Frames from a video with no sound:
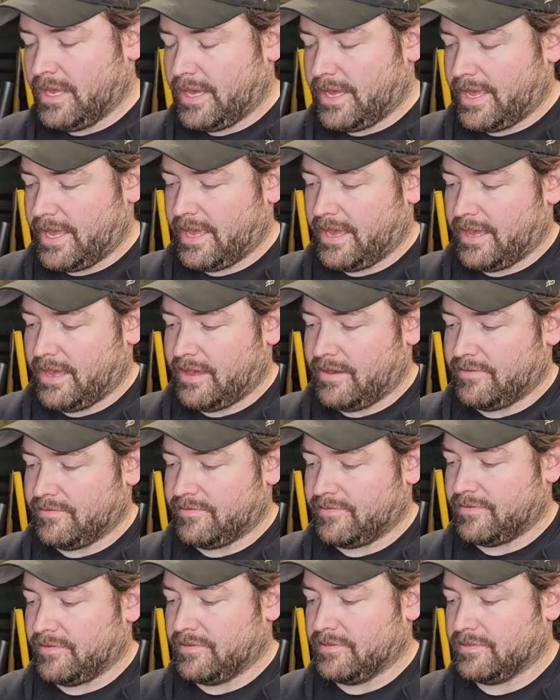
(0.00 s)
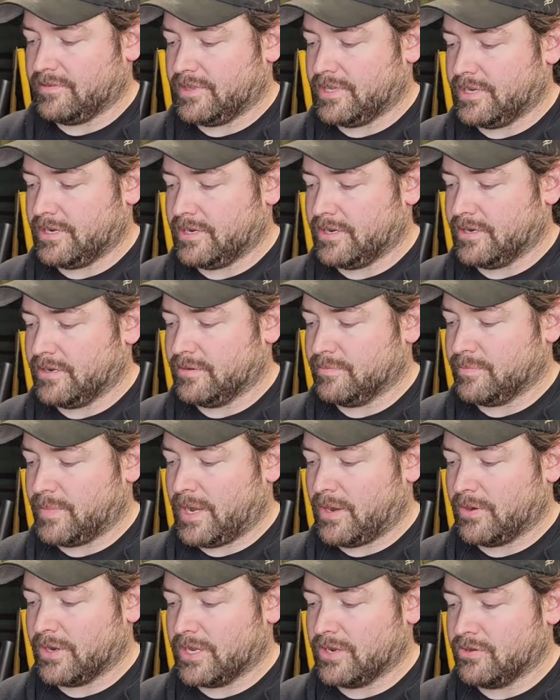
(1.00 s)
I have their
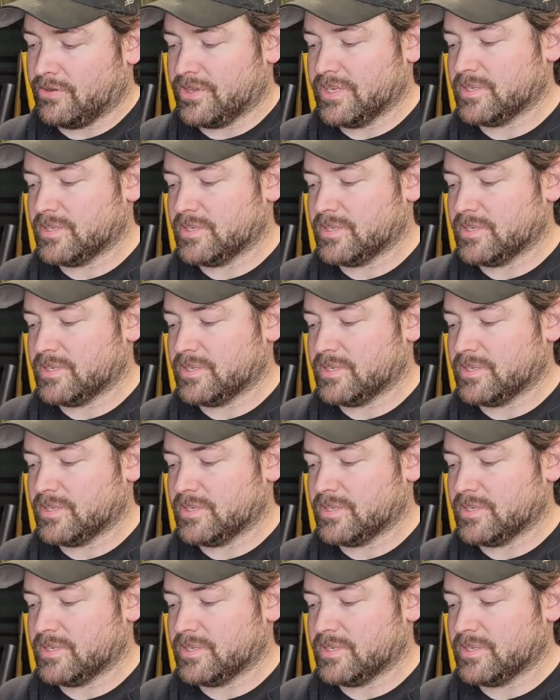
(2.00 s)
mount here.